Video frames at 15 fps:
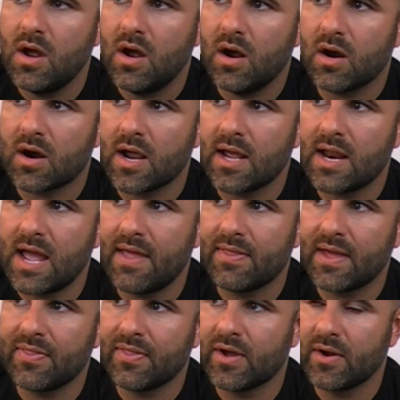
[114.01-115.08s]
Alright, and
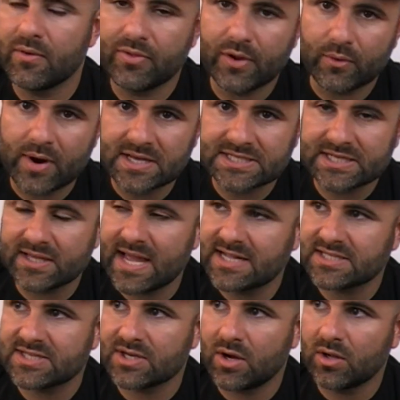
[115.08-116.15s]
then the rest of
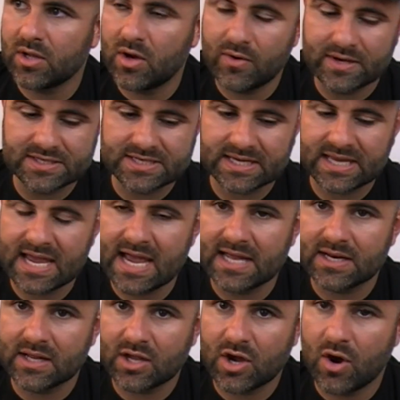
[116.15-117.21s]
that solo is
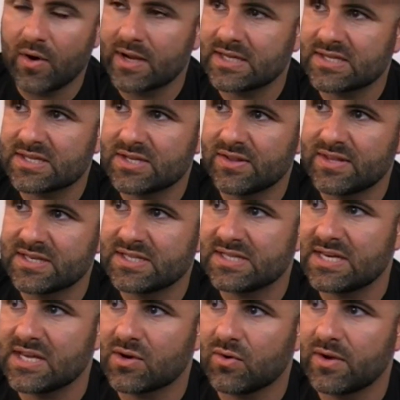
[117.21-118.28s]
again going to this
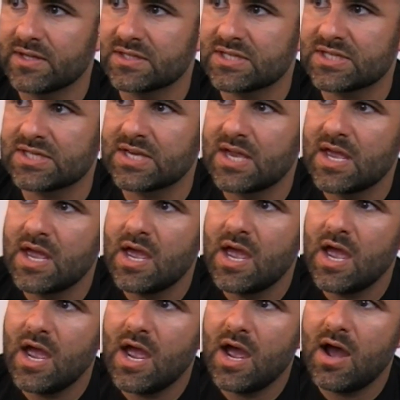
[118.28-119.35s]
sequence,
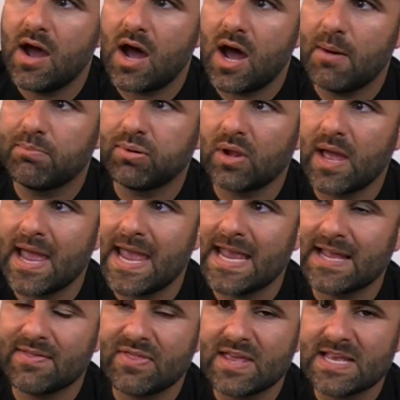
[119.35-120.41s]

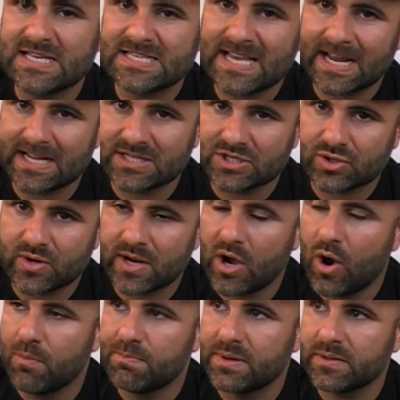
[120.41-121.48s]
playing the 2nd string
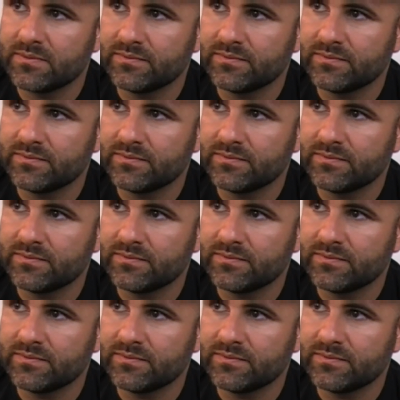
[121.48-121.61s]
open,